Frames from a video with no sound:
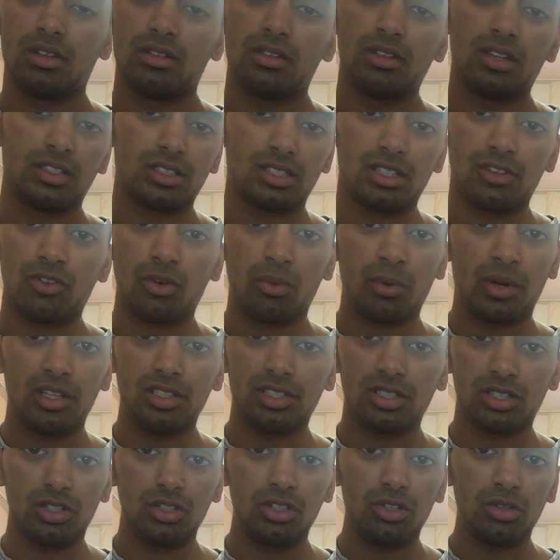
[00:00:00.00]
There's different ways
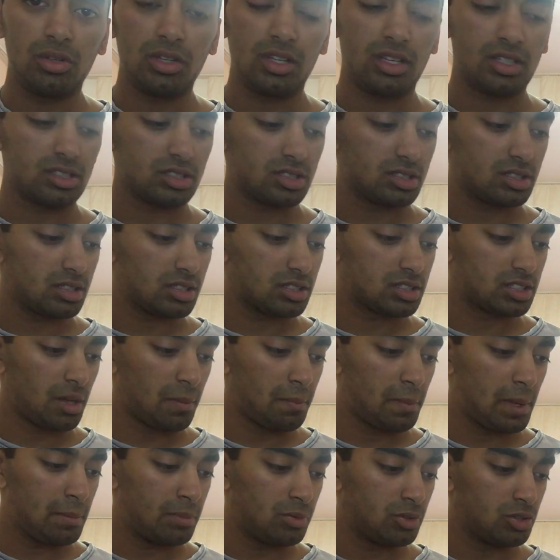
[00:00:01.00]
you can do this. Some
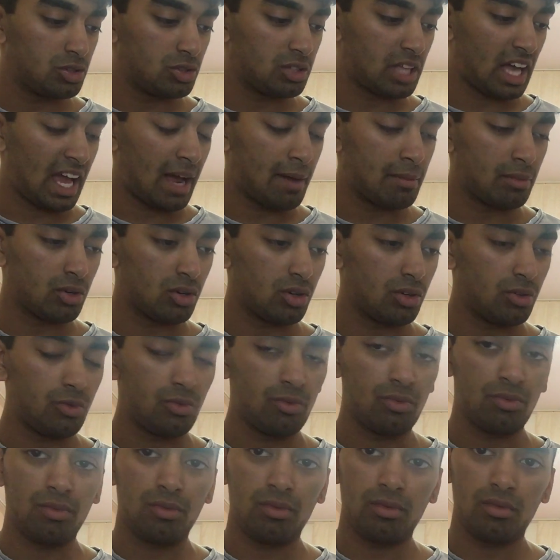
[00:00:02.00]
people do the hammer
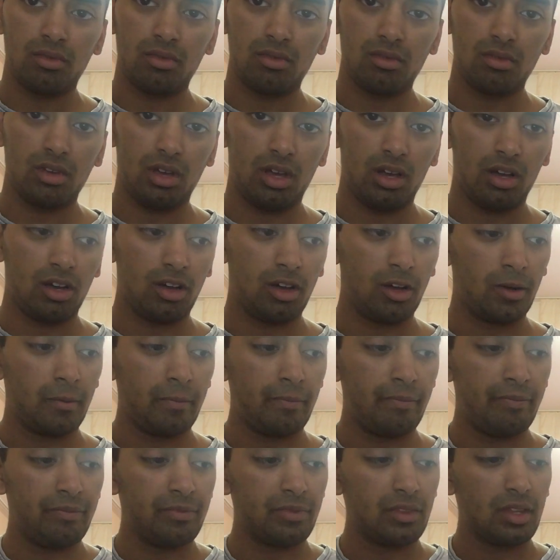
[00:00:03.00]
on
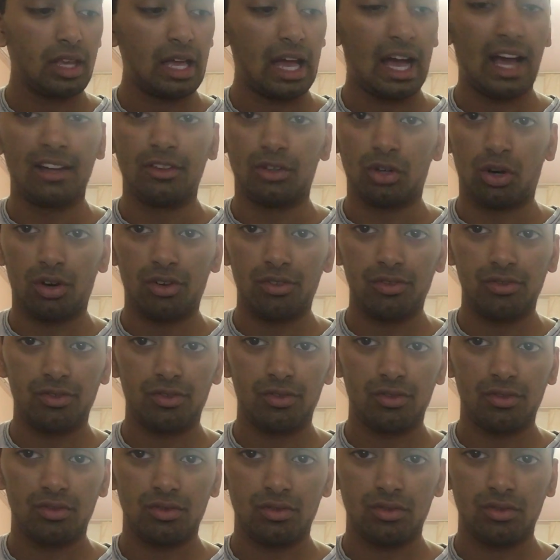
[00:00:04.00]
and off.